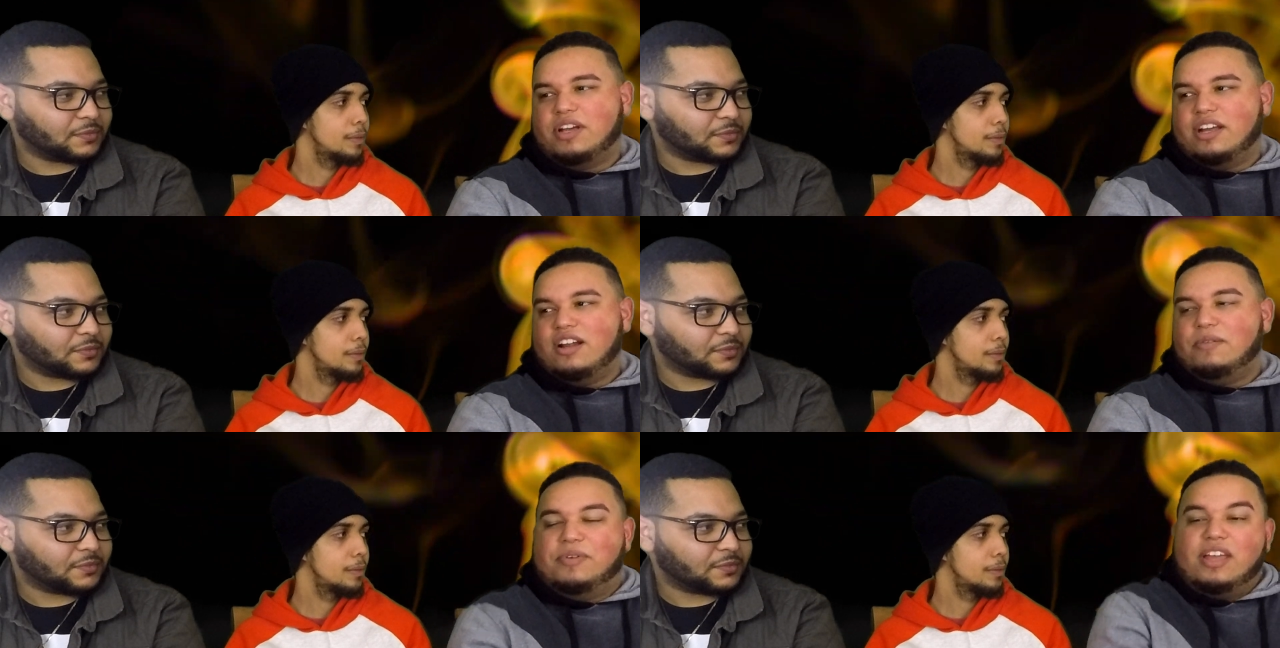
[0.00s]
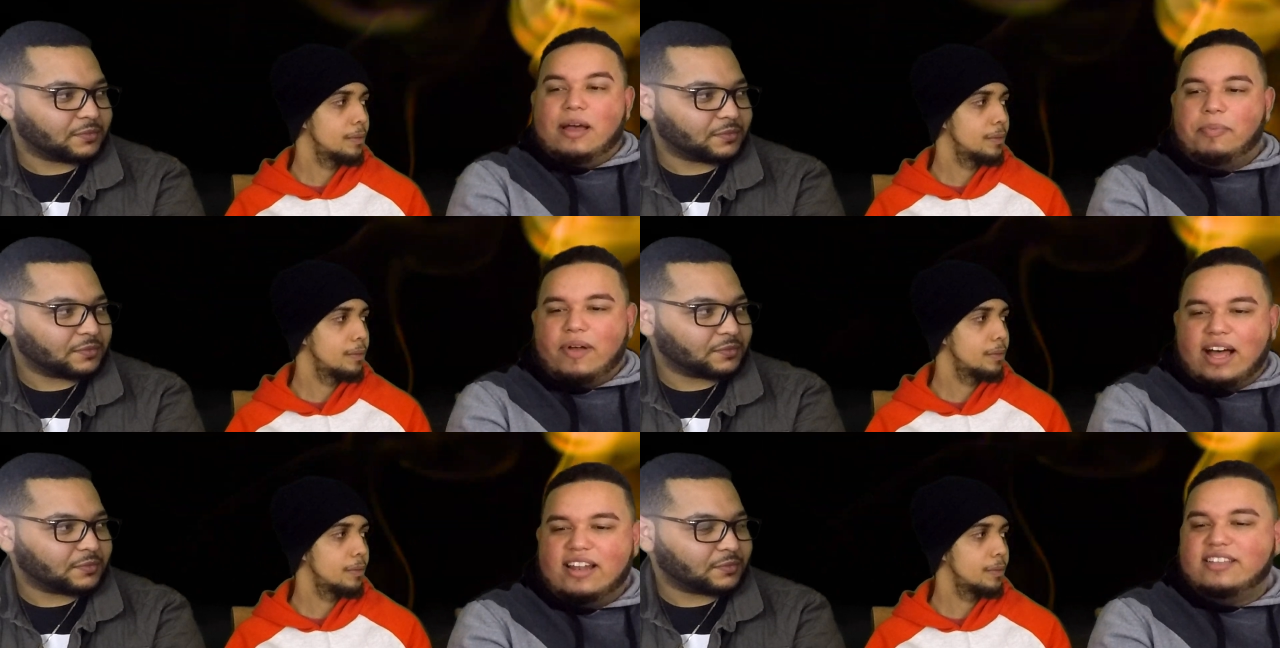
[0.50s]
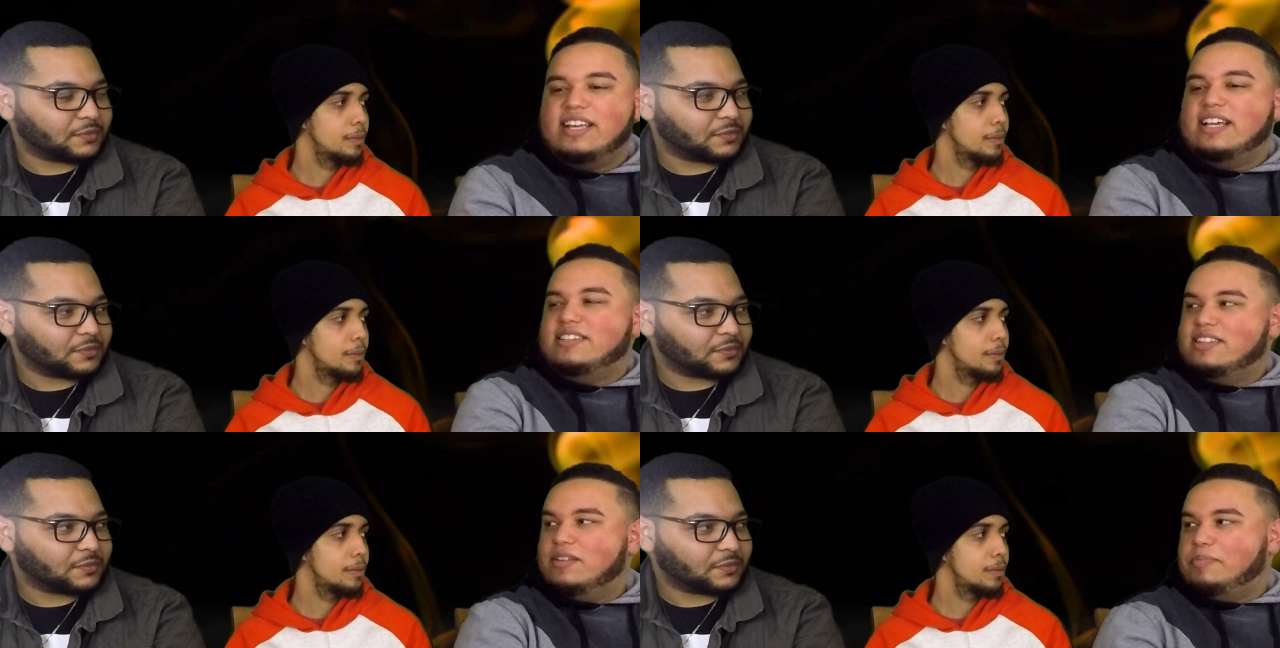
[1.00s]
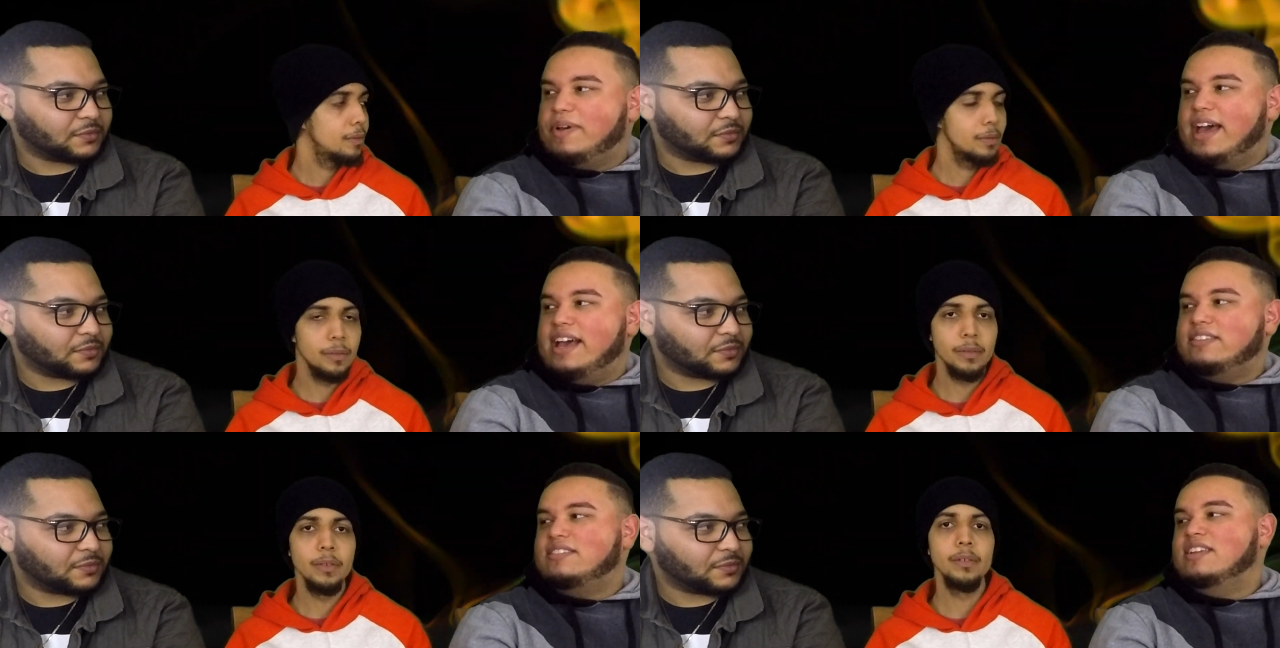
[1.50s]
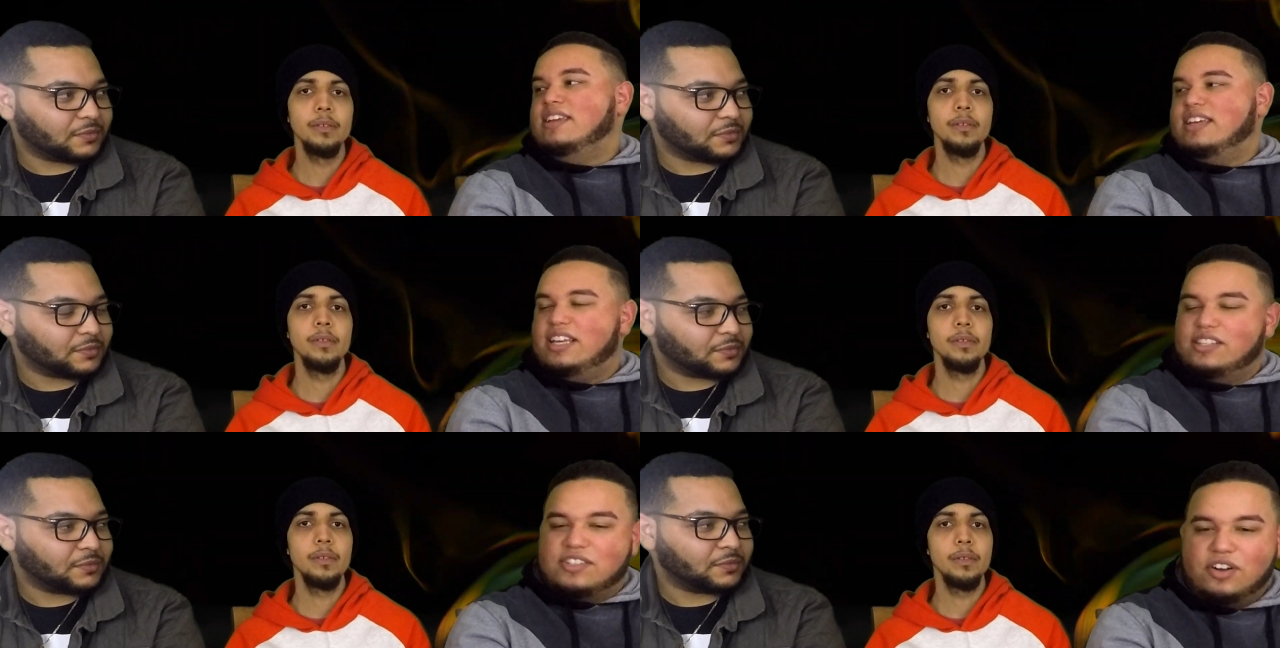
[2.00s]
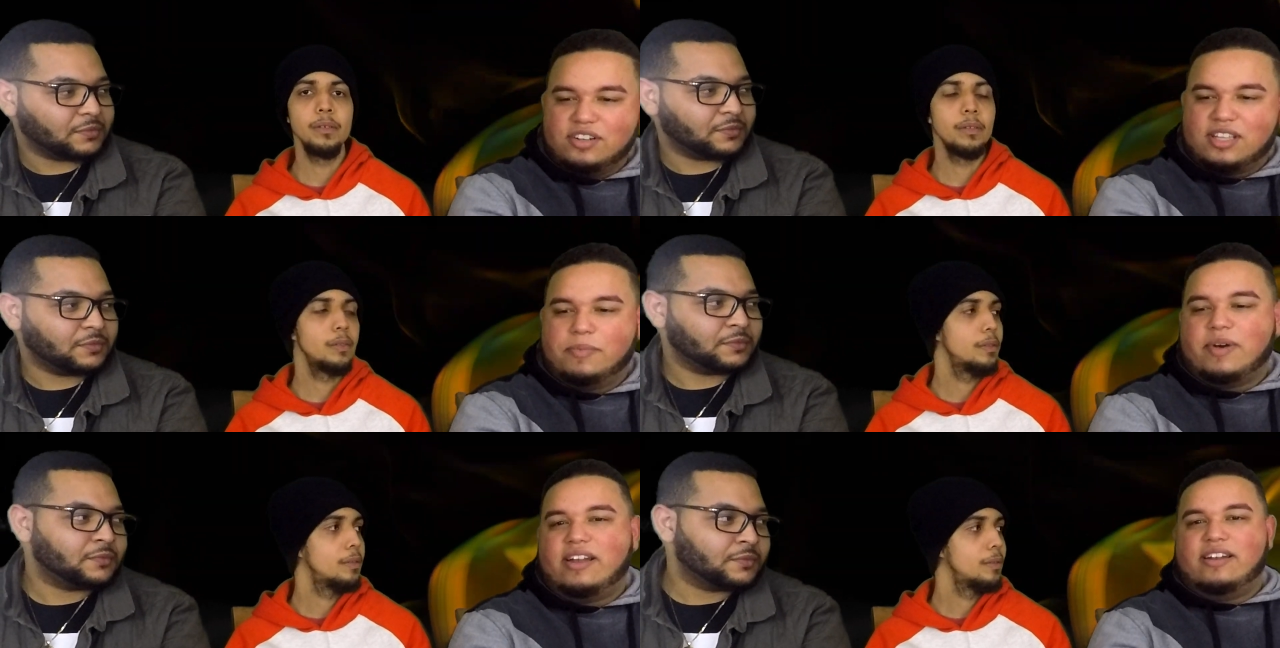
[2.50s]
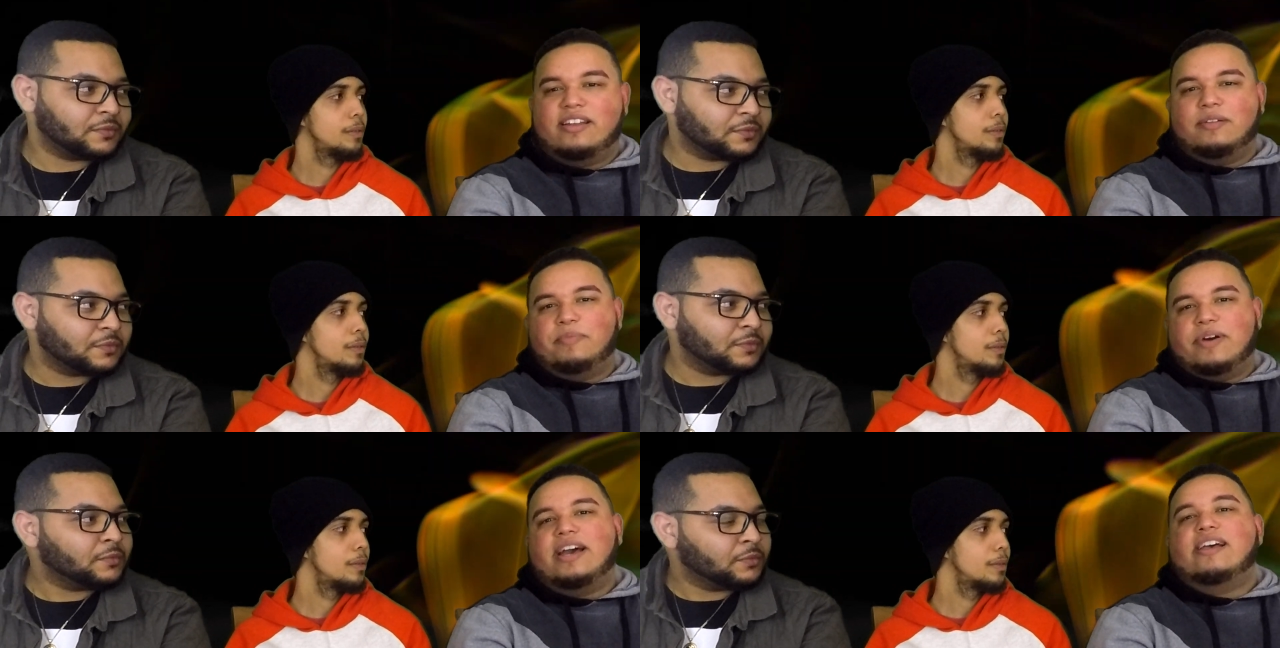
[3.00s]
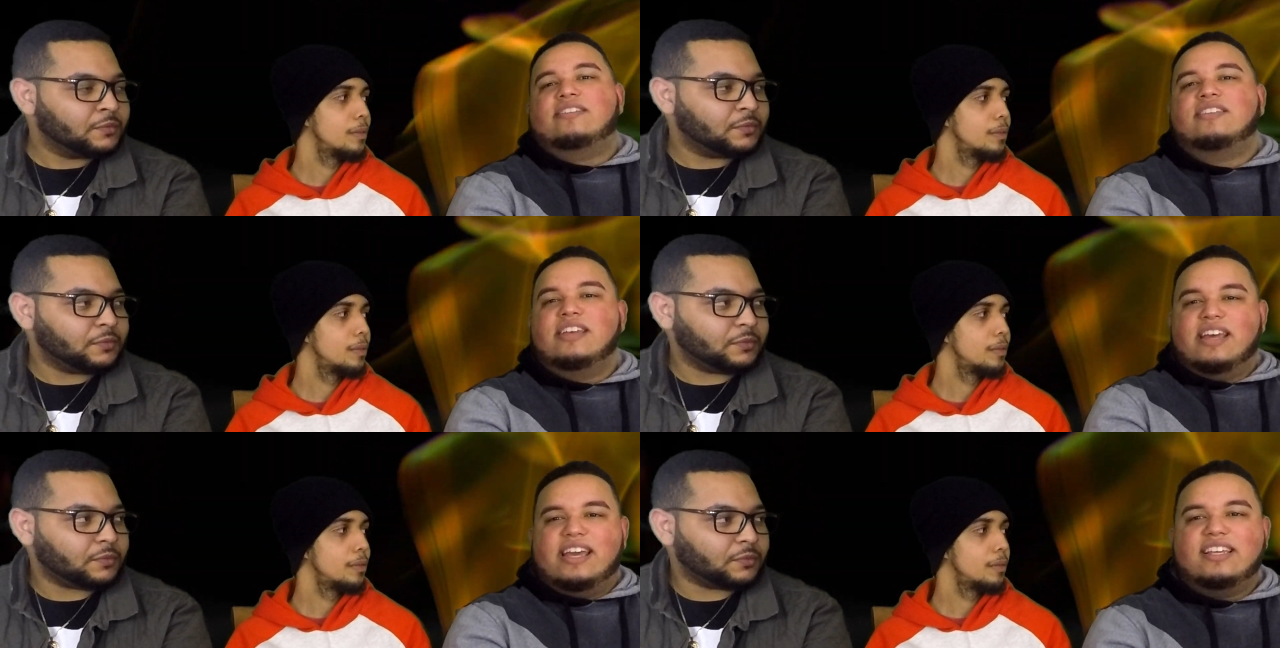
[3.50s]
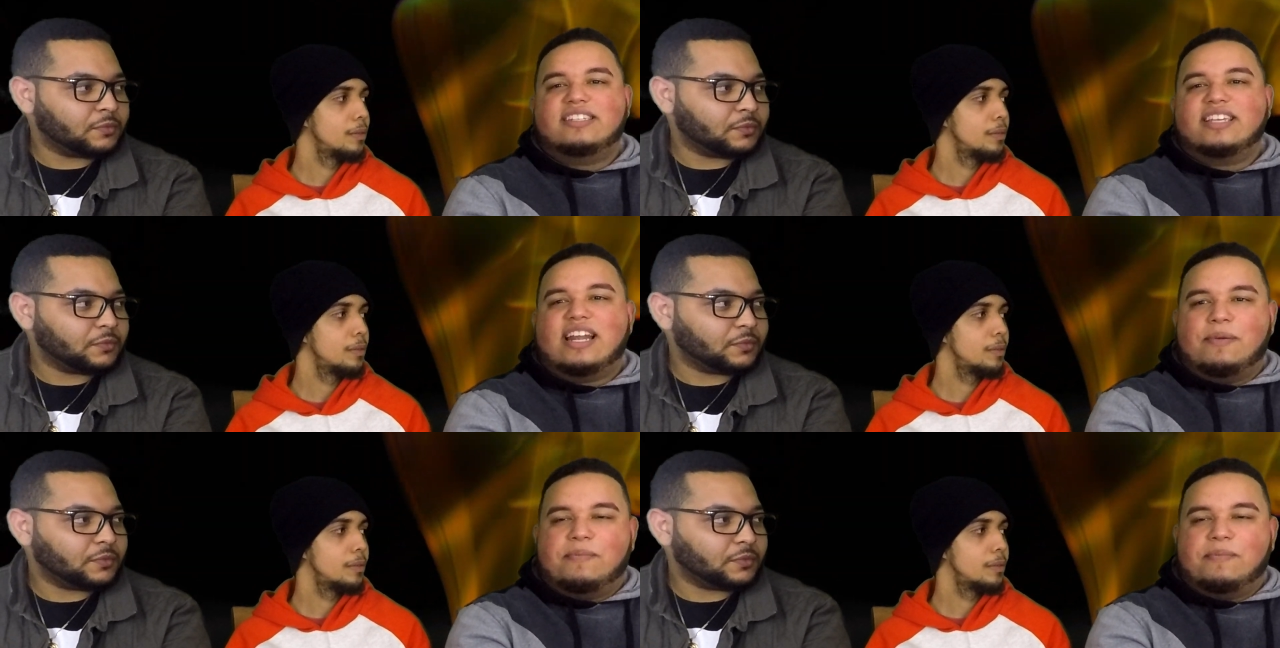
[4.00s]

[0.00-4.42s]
Speaker 1: it up. He apologized in the past, he talked about it in the past. He said, I'm